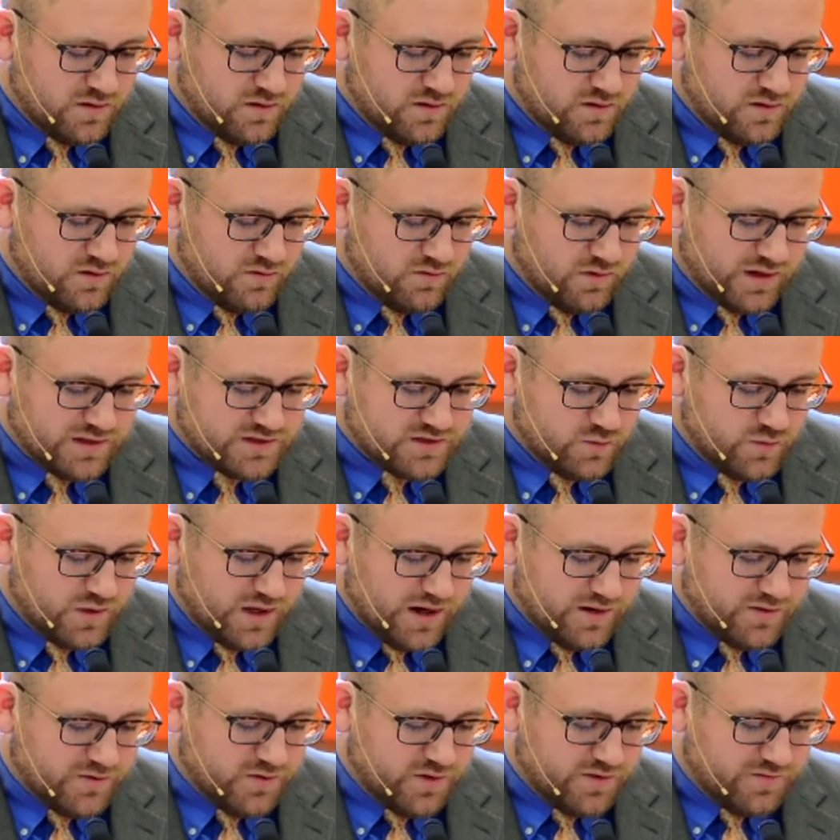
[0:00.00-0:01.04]
All right, so we
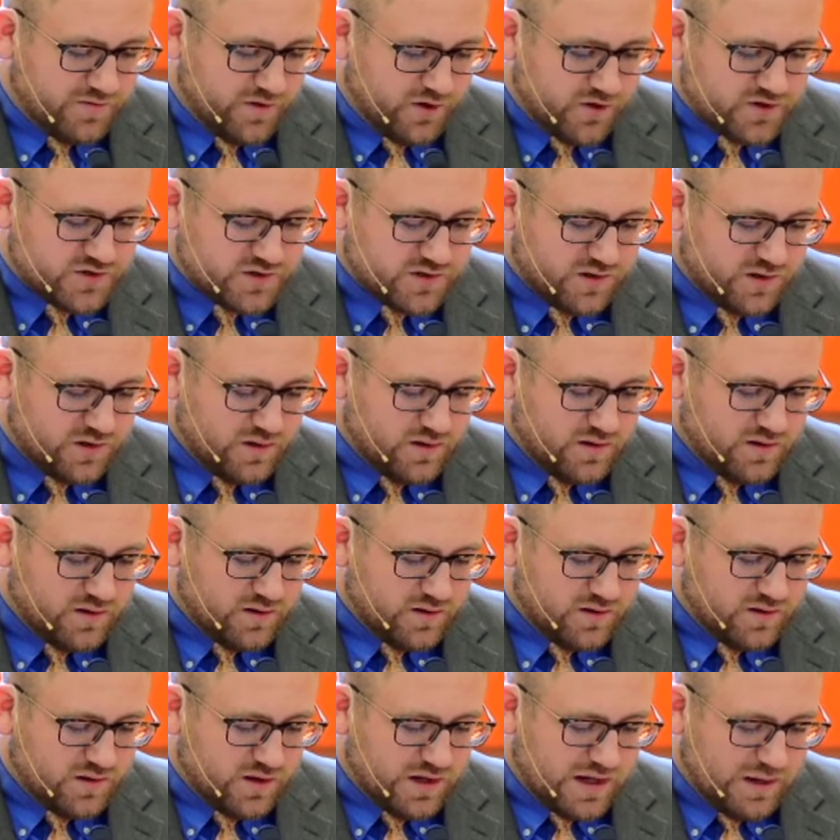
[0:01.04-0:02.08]
got through the first
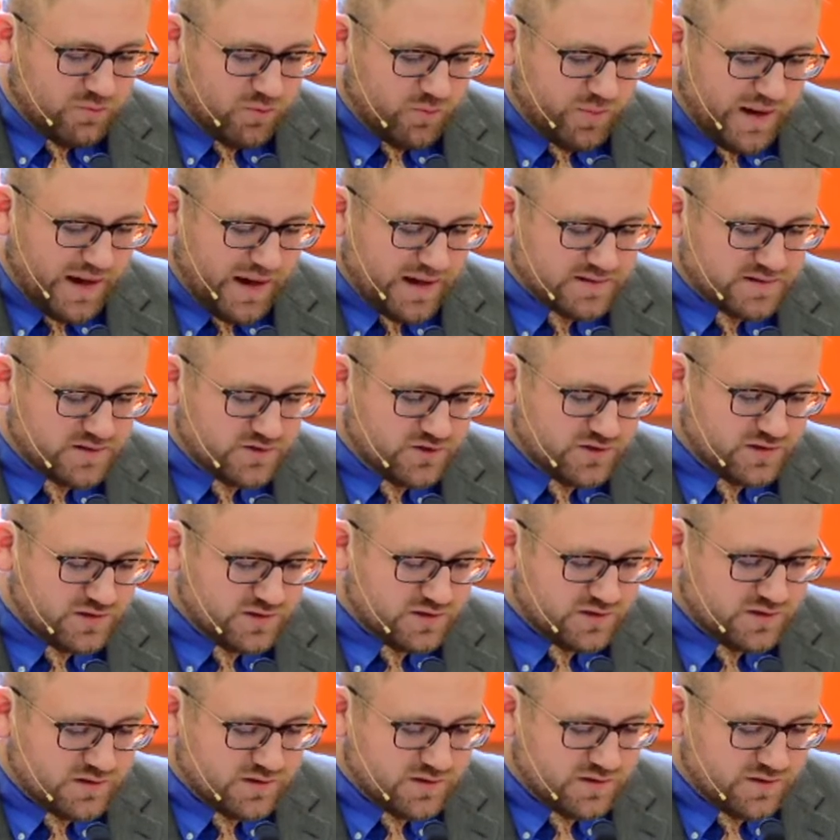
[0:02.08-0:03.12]
couple
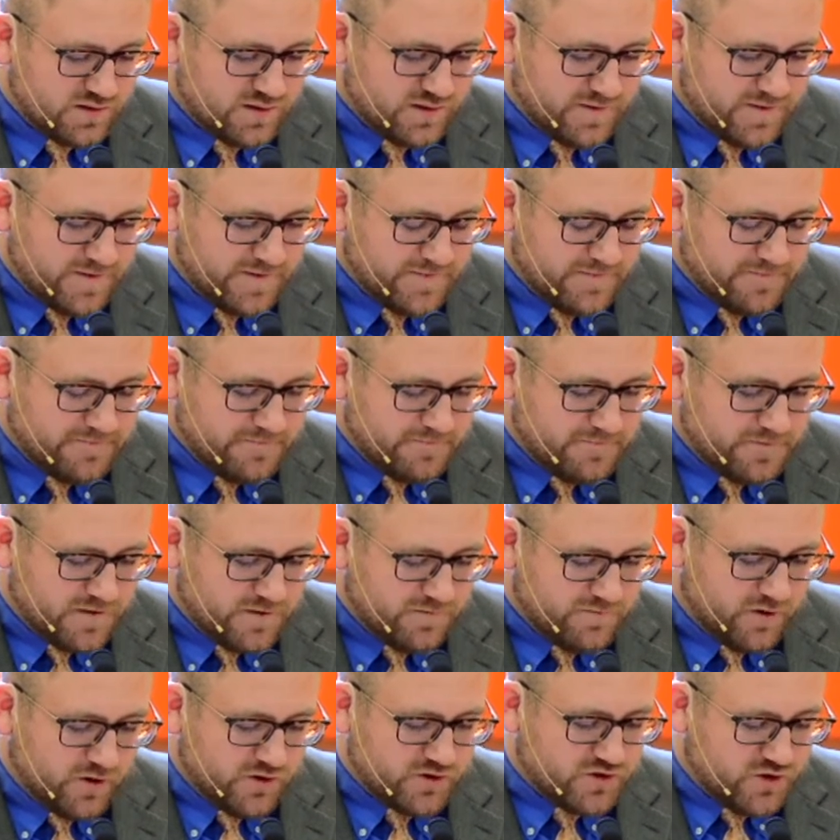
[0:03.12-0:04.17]
passages,
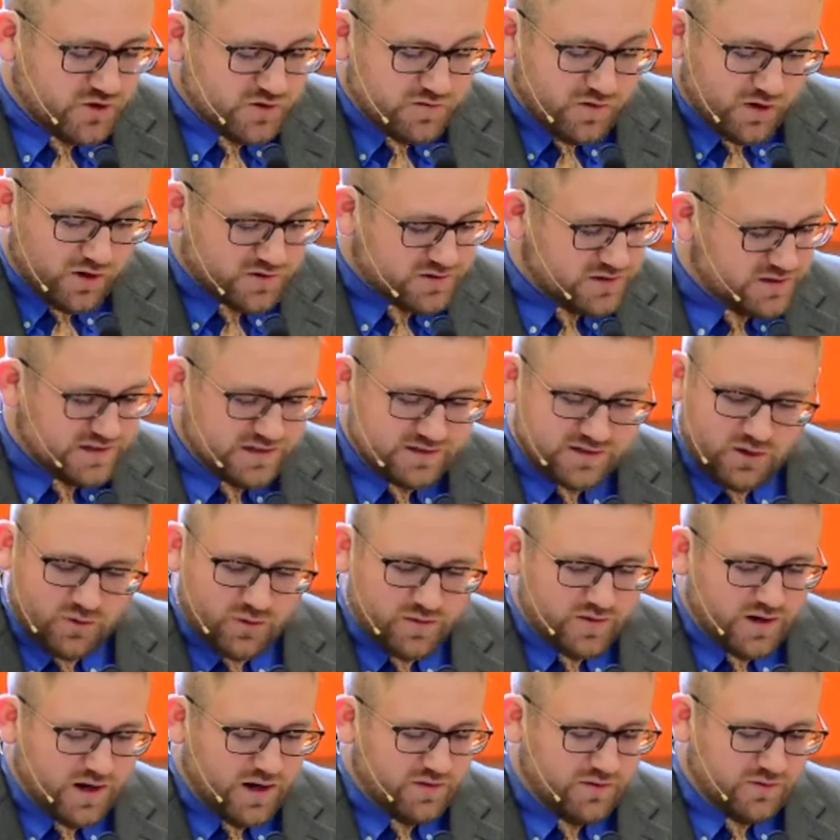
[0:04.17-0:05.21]
first two verses. That's all
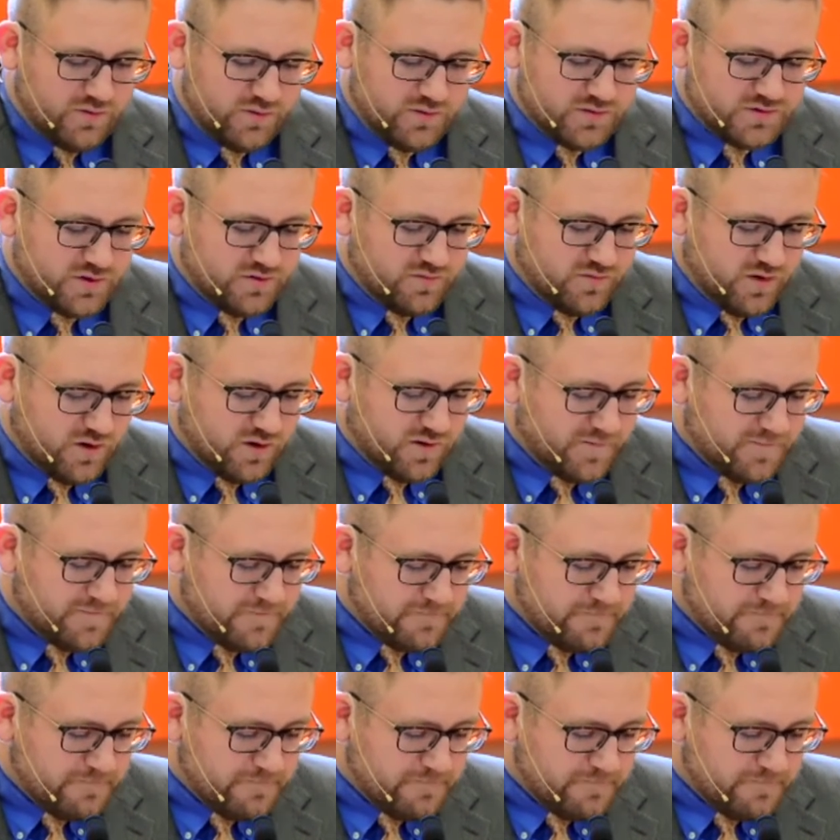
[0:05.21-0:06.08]
we've gotten through so far.